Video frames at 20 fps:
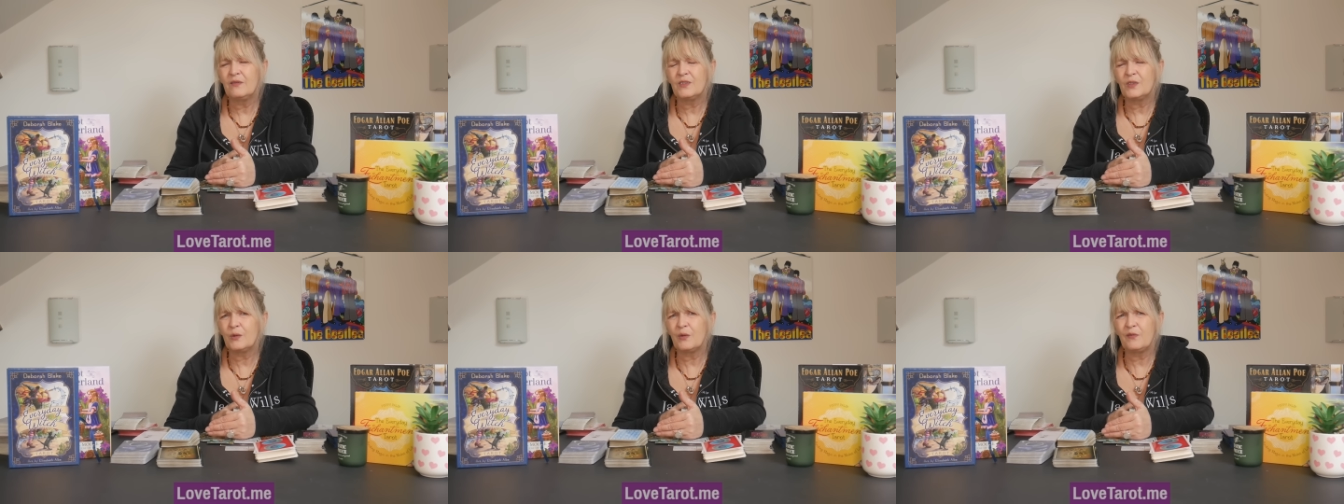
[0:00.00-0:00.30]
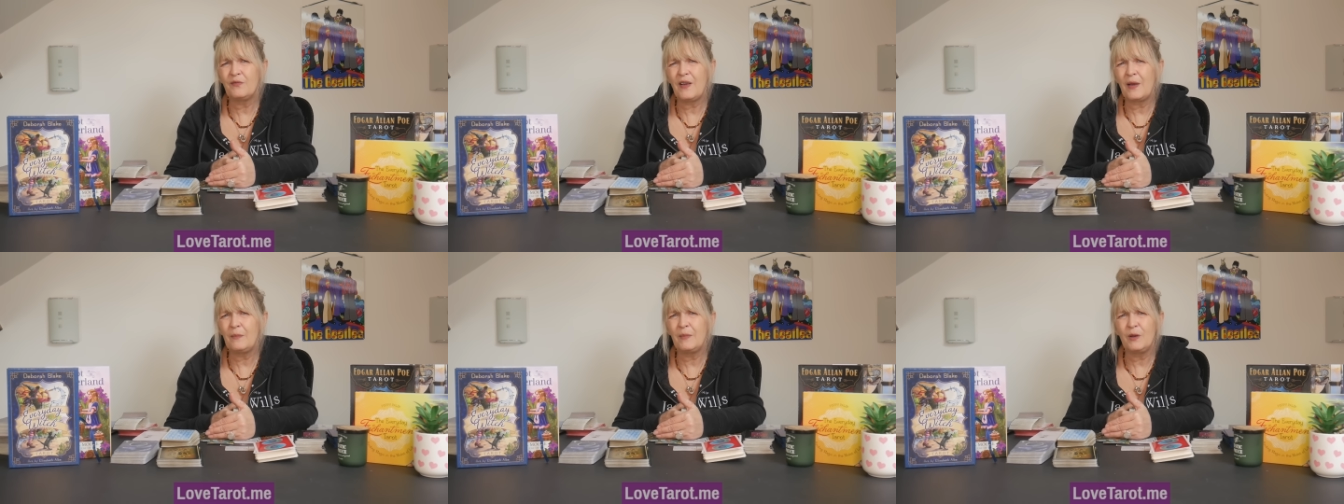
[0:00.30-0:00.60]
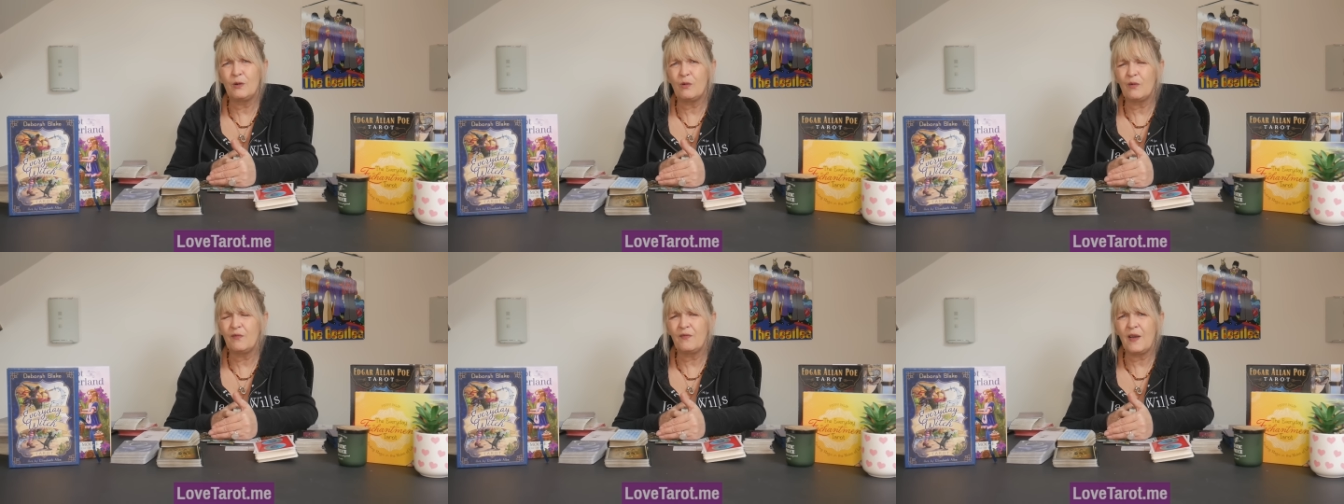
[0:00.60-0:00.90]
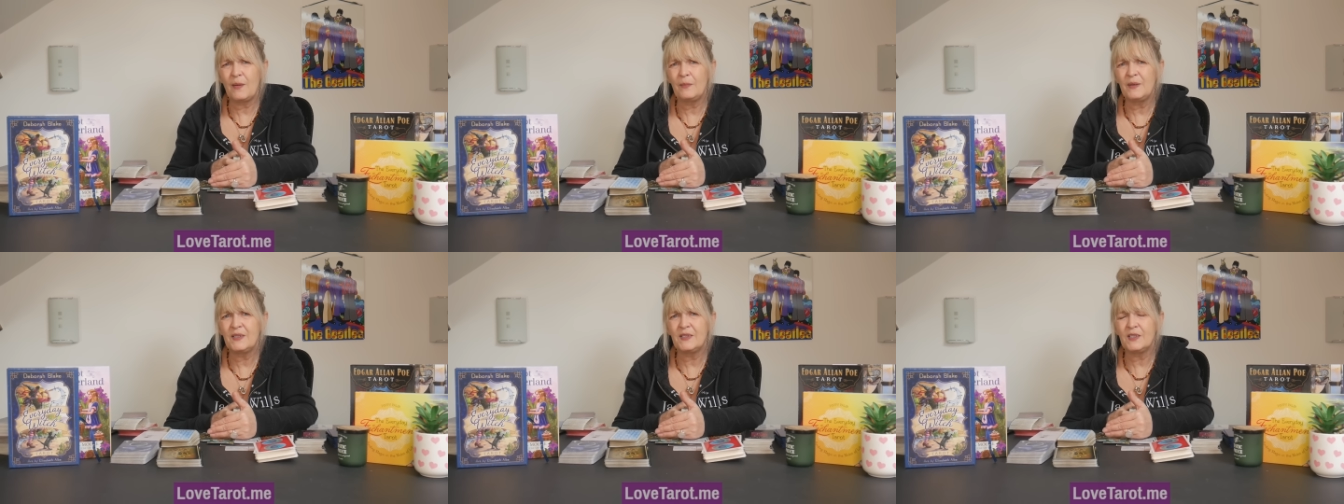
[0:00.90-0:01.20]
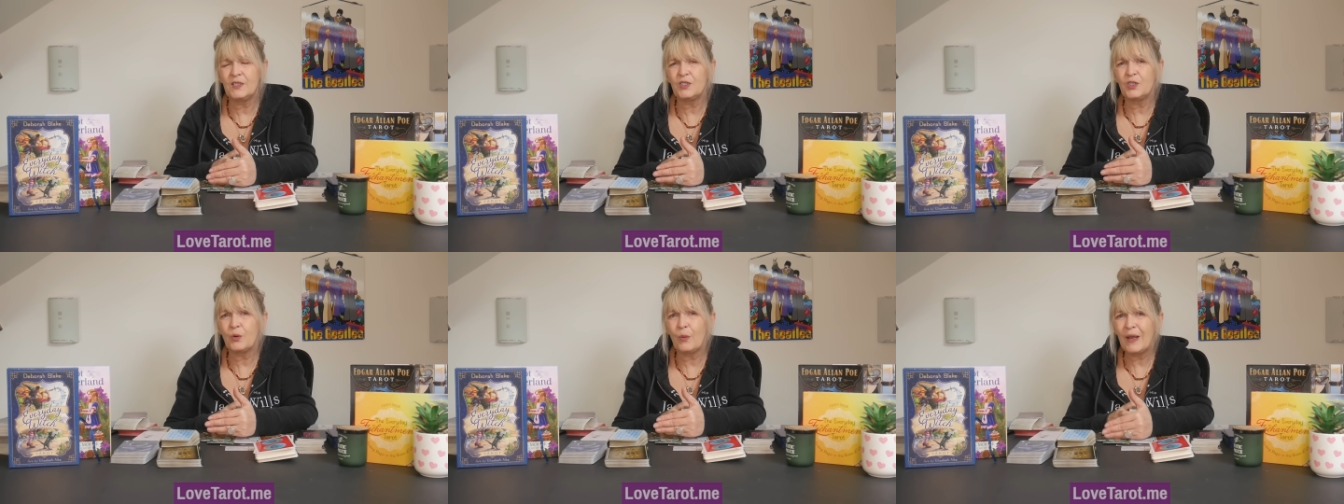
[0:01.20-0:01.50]
to a family or a family
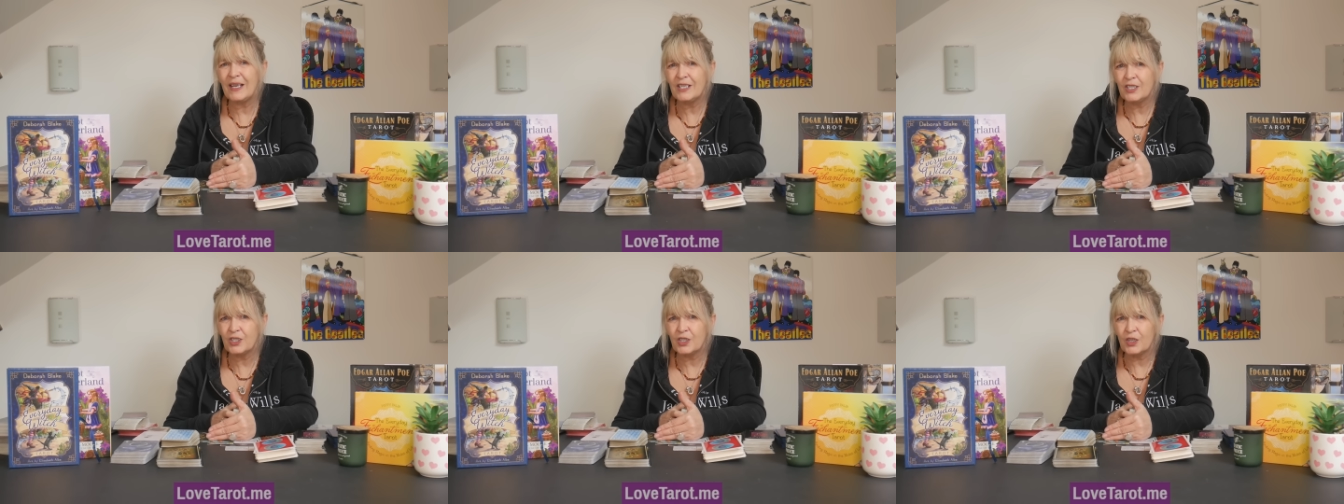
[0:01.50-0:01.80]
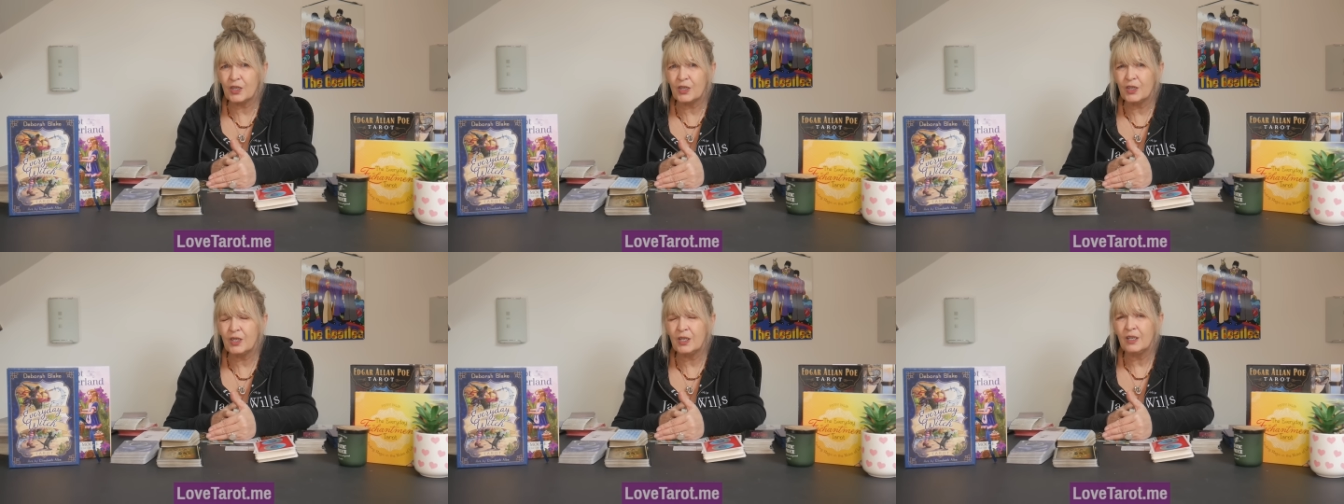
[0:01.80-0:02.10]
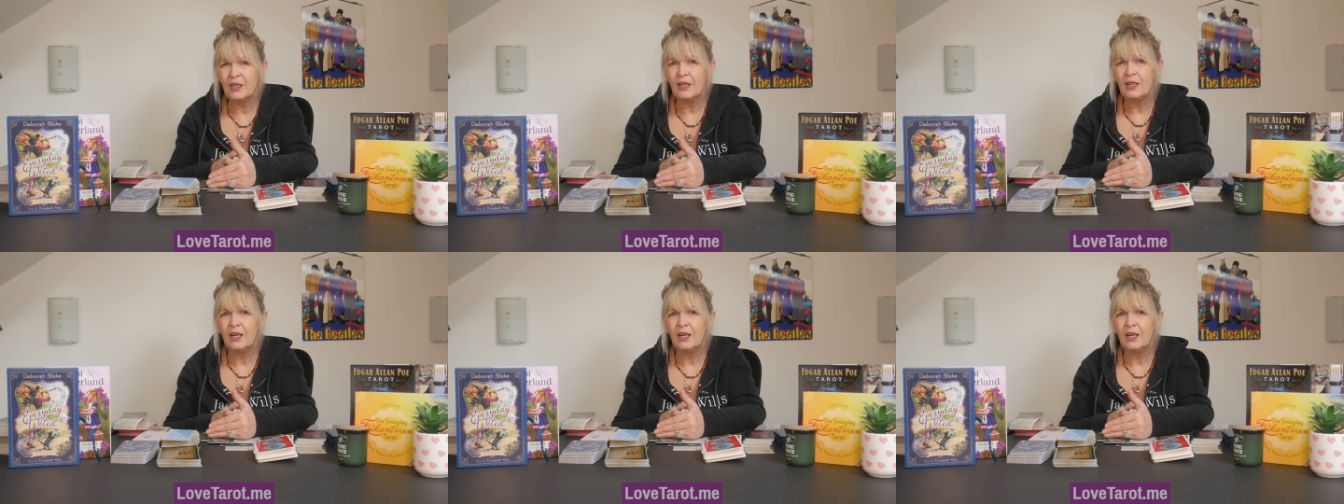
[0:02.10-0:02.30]
situation.